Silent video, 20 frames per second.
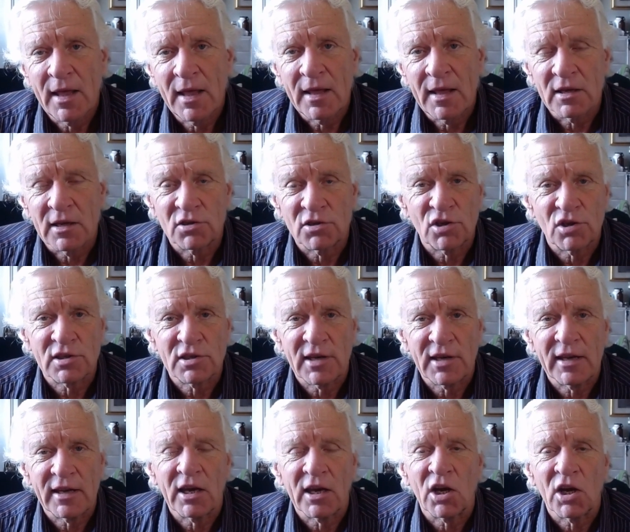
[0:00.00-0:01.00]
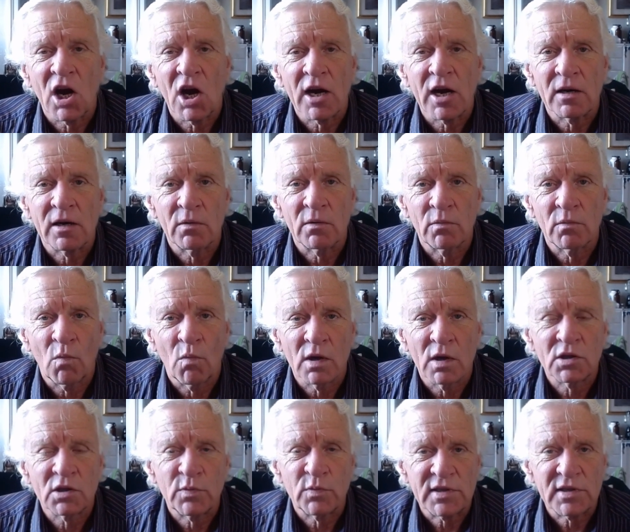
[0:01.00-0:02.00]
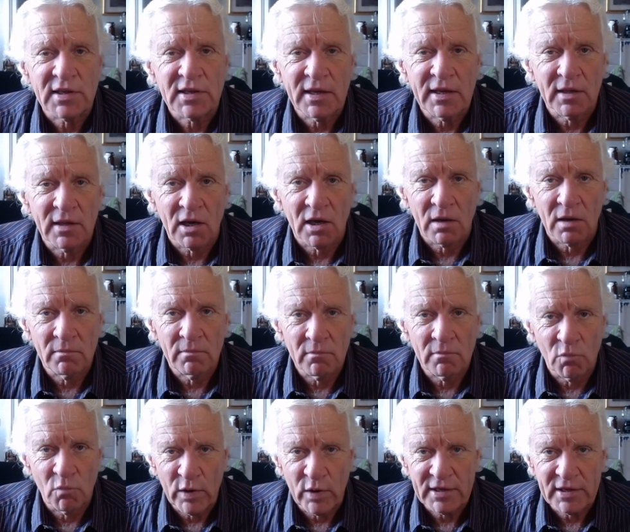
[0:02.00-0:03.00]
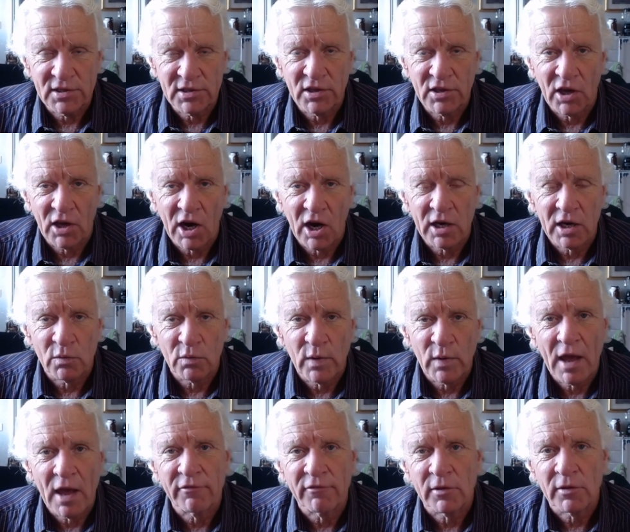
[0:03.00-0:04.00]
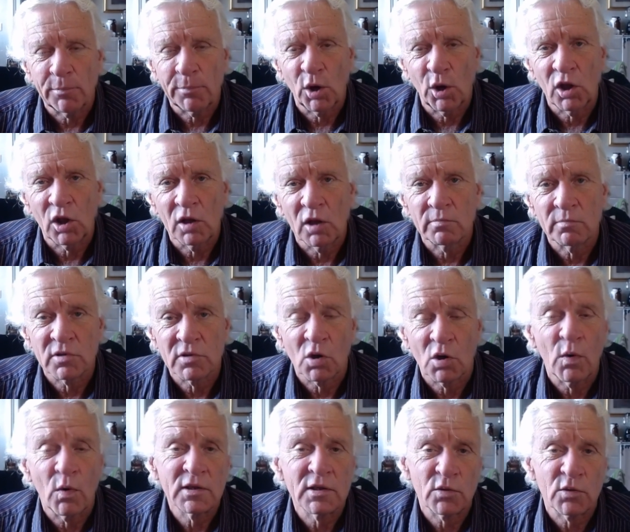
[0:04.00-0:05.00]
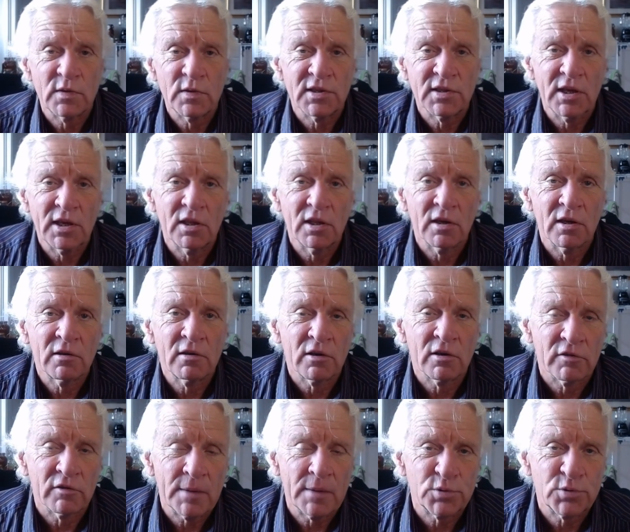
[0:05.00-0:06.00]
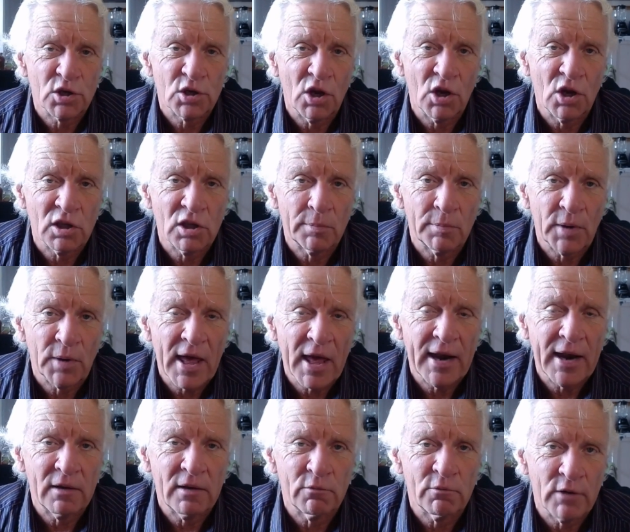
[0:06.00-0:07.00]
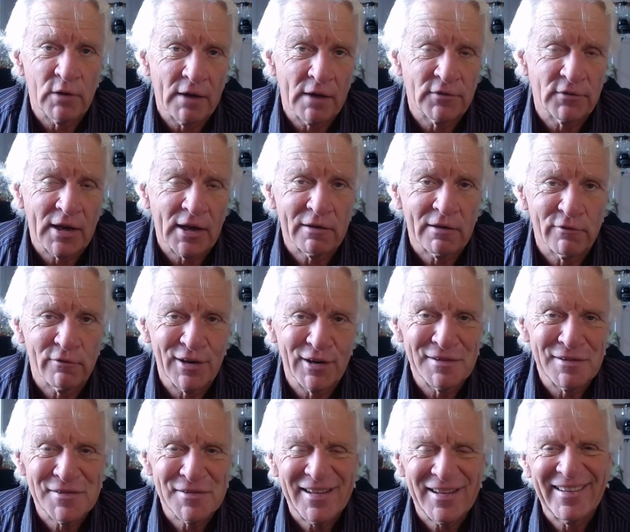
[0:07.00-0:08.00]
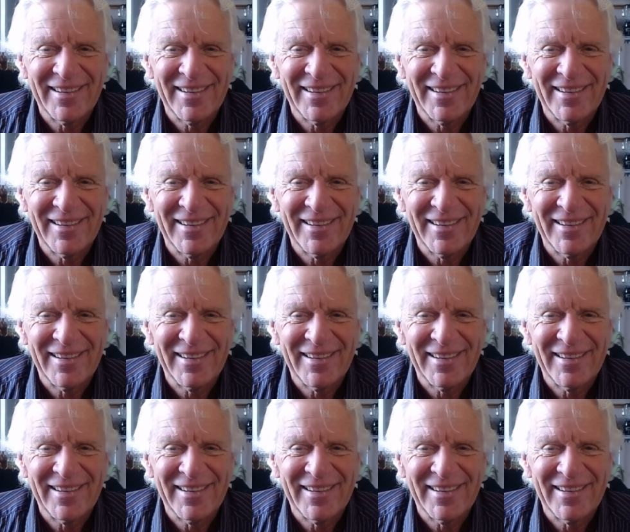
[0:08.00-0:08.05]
It's just like a garden. Once we see the weeds in the garden, we have to pull them. So once we see the corruption on the planet, we have to get rid of it.